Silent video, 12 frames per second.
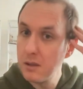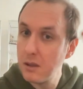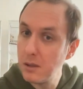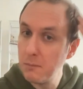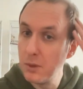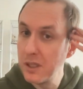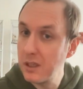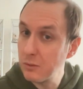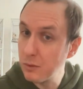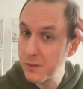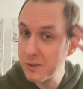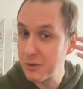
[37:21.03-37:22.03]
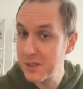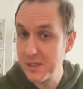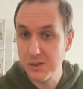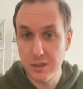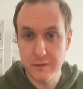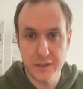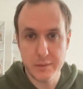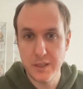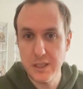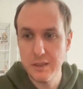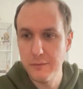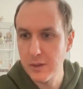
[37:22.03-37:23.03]
I'm looking at the opposite side to fix my
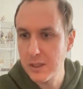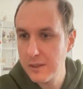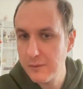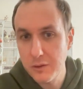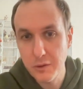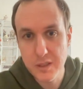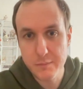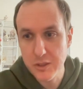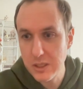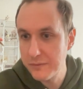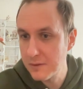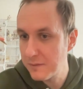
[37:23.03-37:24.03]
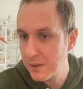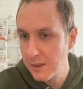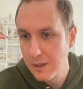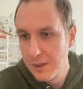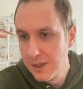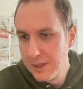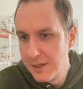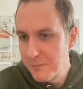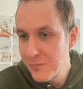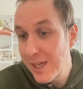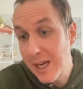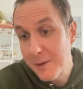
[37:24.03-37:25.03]
hair. I'm very clever. Not there's much left of it.
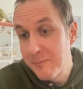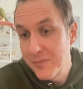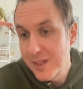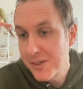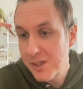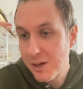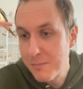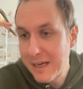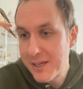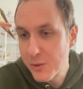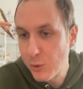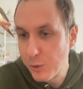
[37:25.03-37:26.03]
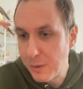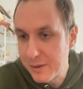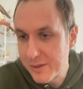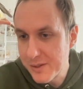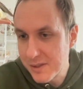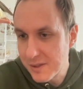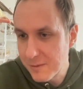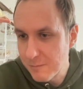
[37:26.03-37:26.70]
Yeah. So manage the hormones.